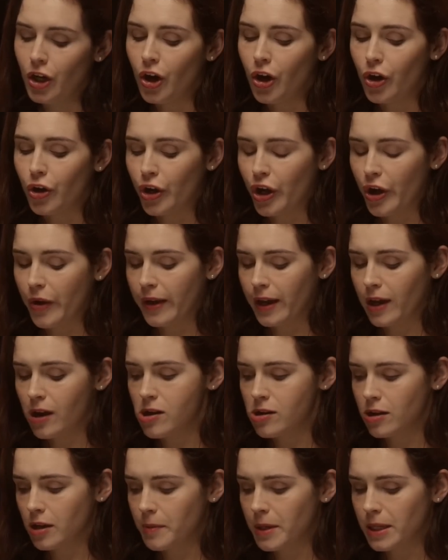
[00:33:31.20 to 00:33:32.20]
ongoing
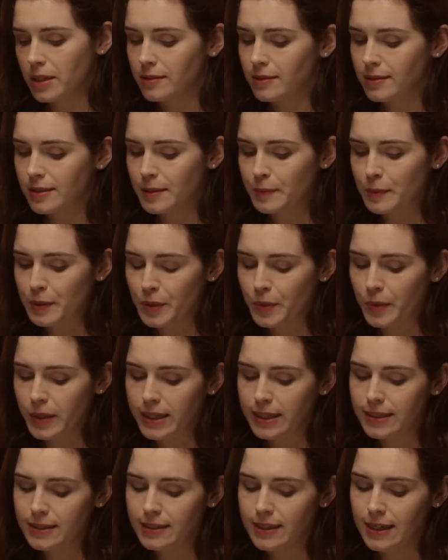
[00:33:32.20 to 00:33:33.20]
arguments
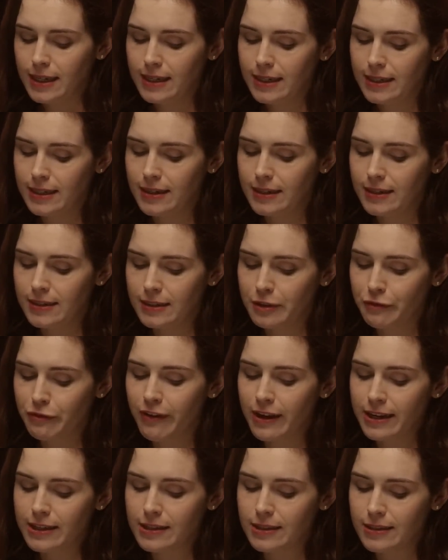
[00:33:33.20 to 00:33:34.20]
between
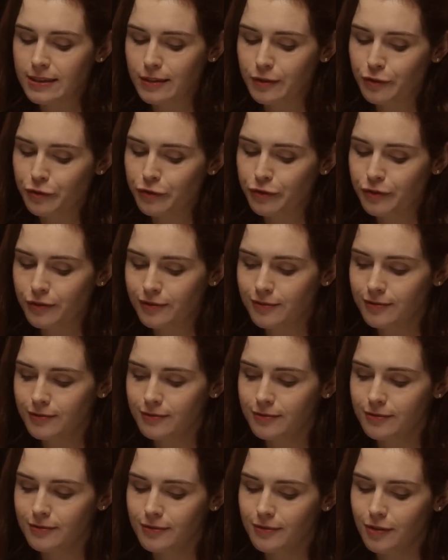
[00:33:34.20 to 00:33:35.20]
defenders of
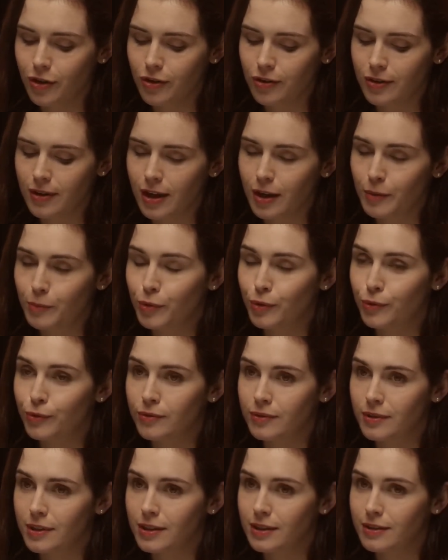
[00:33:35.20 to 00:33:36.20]
online
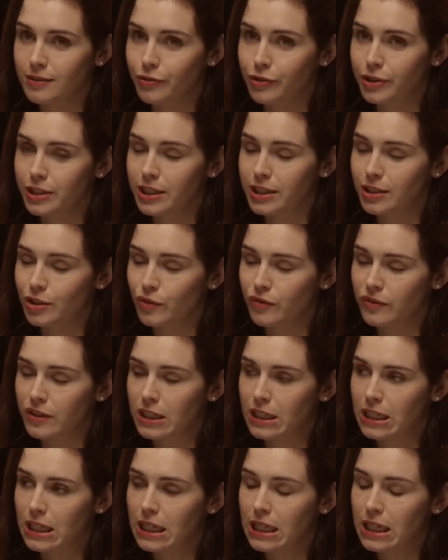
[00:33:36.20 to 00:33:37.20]
porn and critics of
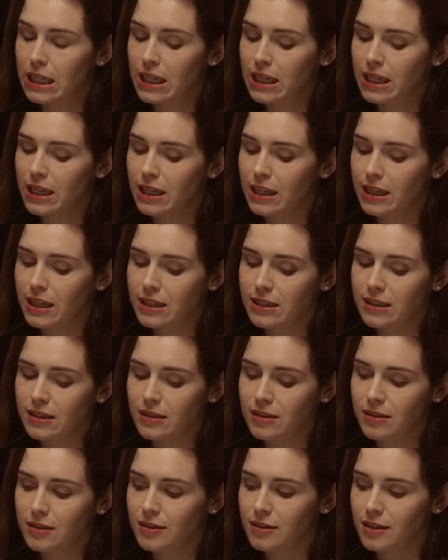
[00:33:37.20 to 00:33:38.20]
it
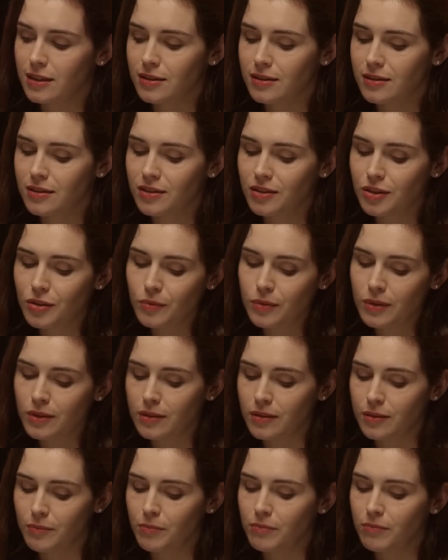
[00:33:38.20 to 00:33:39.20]
is to do
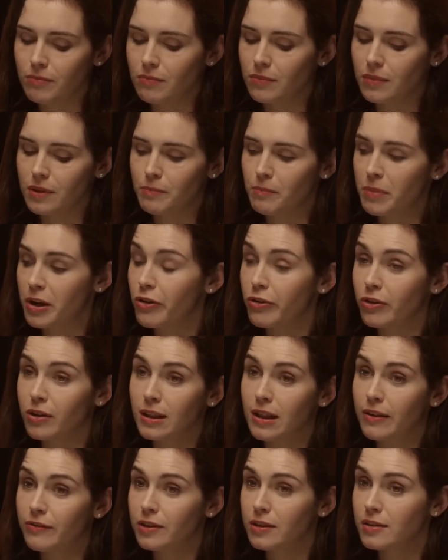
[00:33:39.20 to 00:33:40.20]
with the
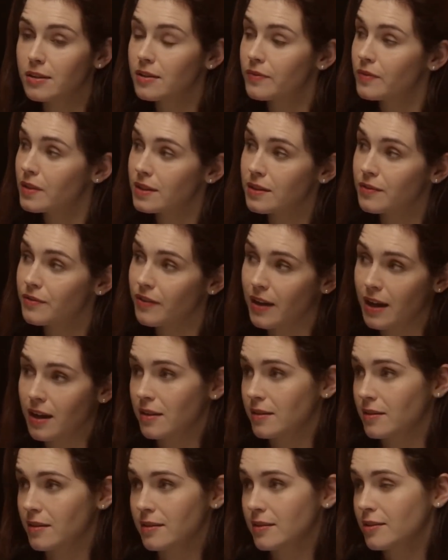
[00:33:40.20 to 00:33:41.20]
empirical evidence of its
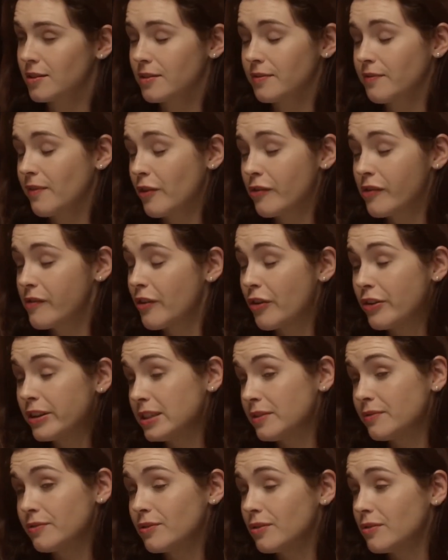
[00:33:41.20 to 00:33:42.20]
effects. It's just very, very
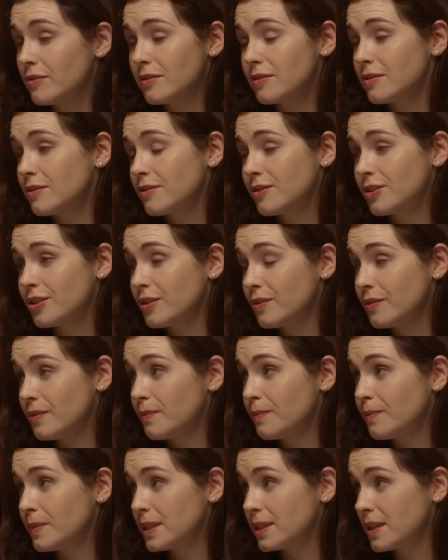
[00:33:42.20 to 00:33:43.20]
difficult
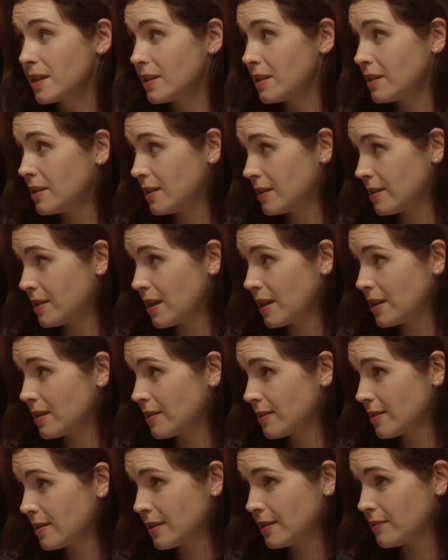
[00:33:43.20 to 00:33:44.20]
to study these
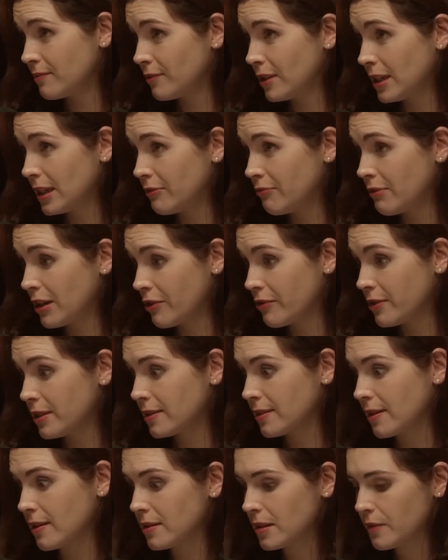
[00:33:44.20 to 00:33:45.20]
things in really rigorous
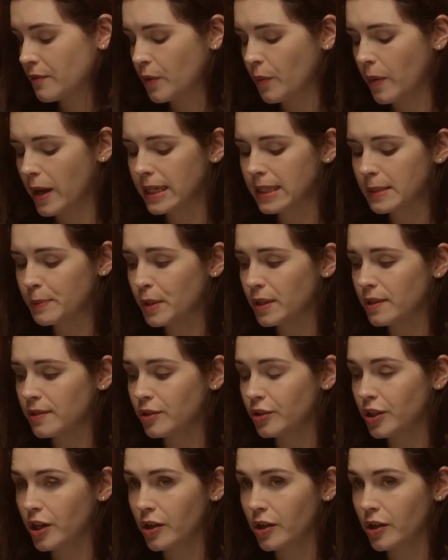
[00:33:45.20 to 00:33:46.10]
scientific ways because you